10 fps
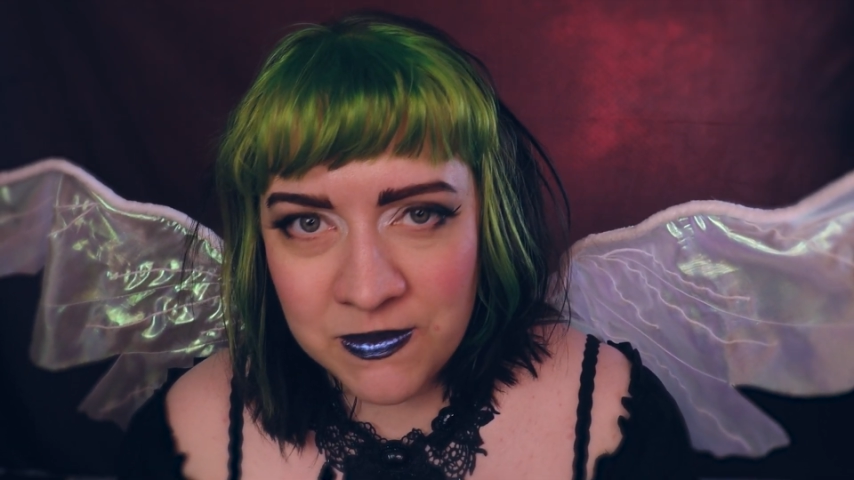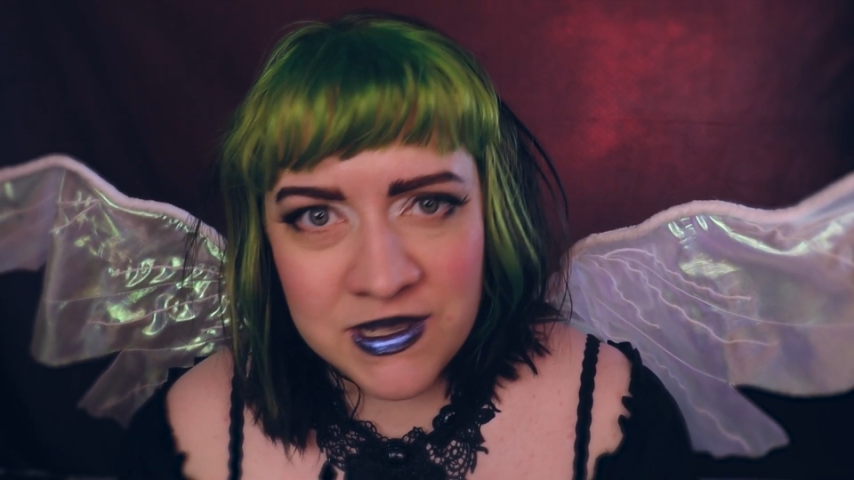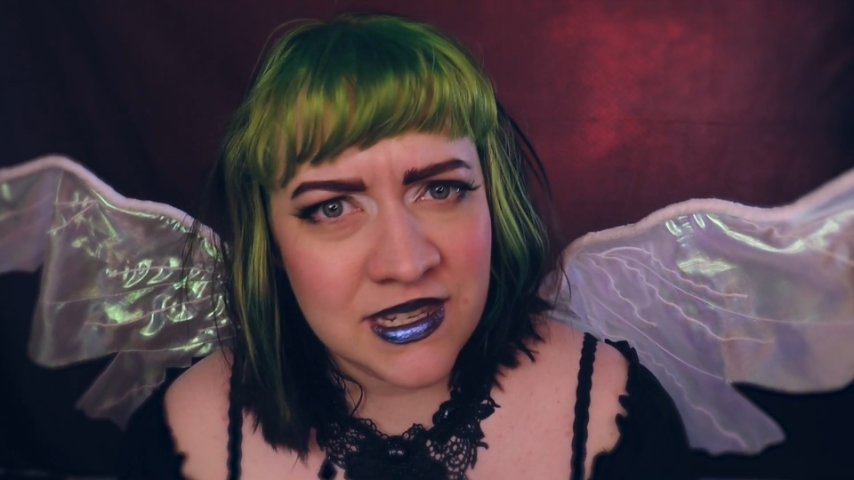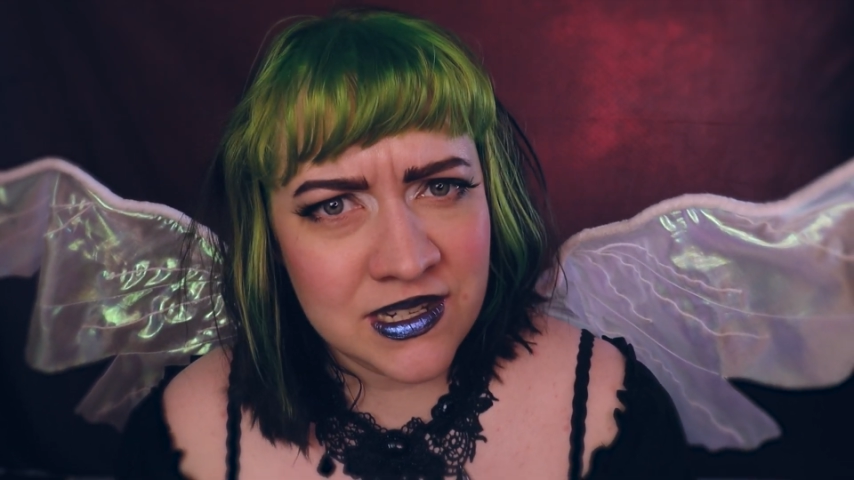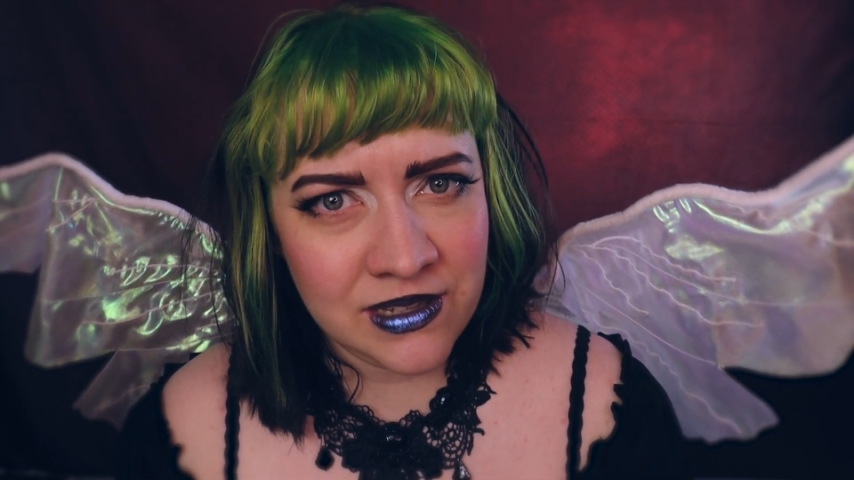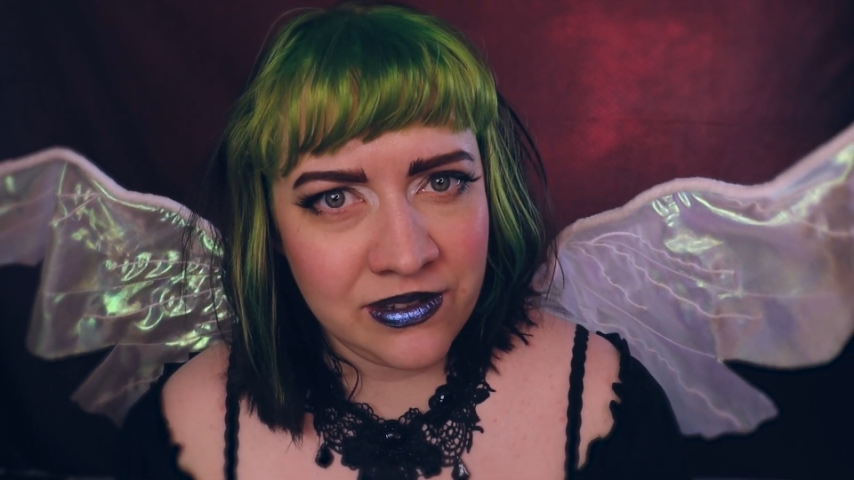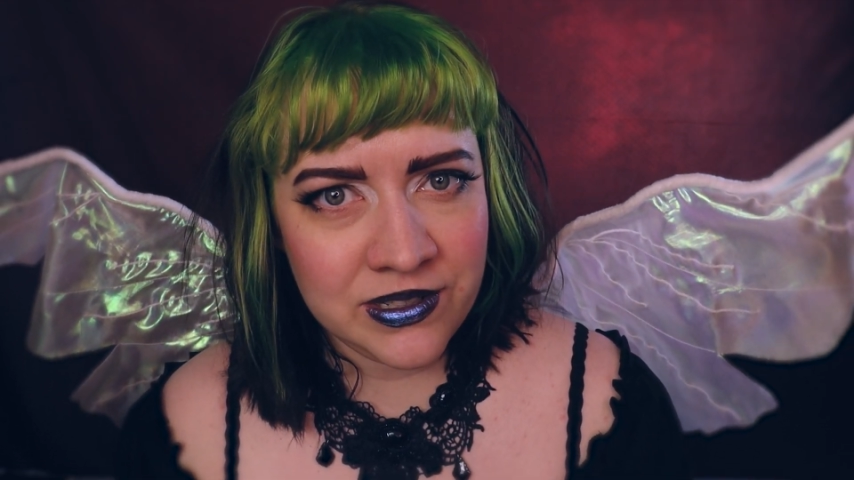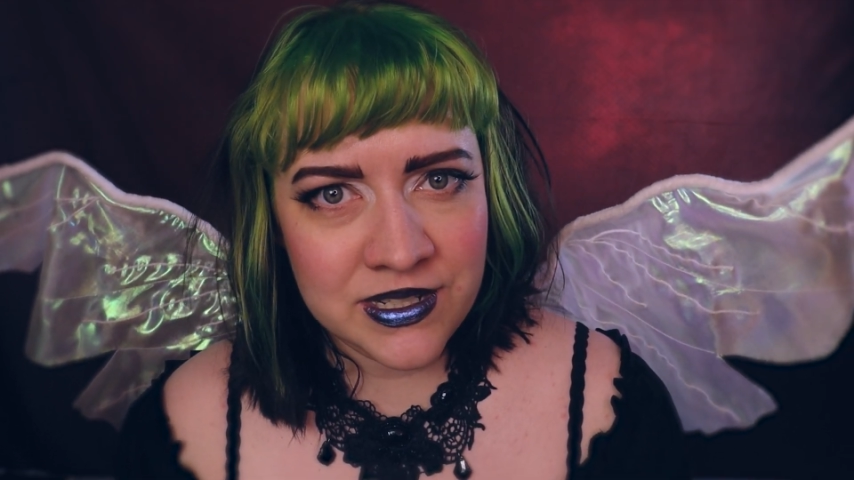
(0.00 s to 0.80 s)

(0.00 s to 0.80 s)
been such a long